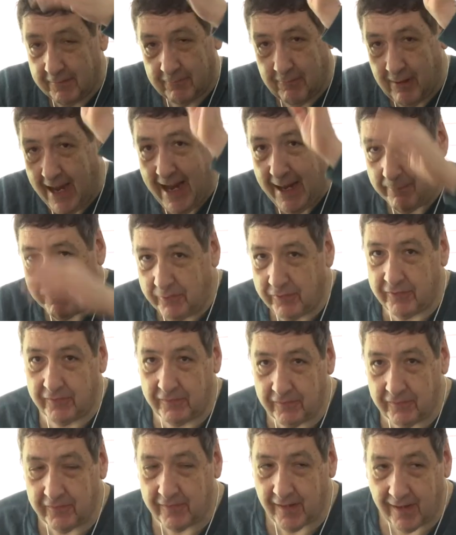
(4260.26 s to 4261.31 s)
the rapture
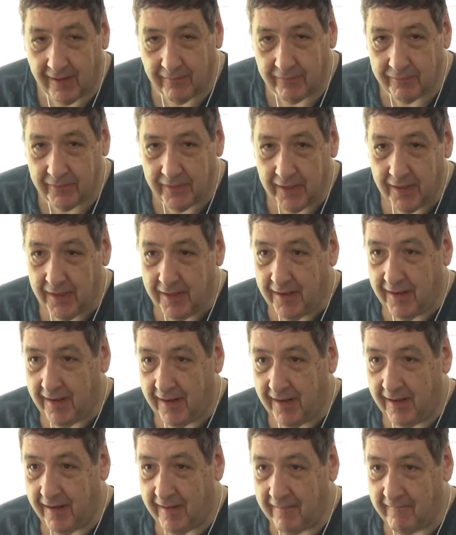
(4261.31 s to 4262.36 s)
stuff,
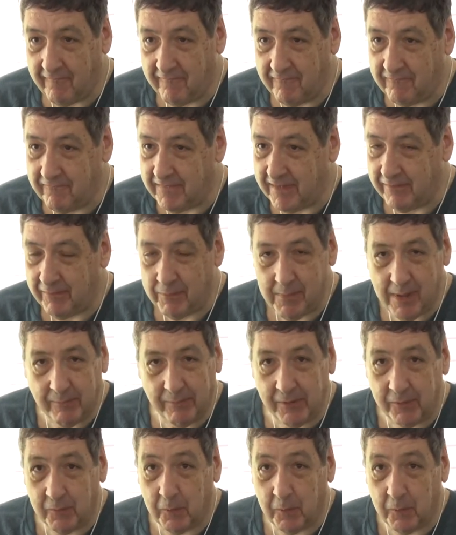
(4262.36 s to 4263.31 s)
maybe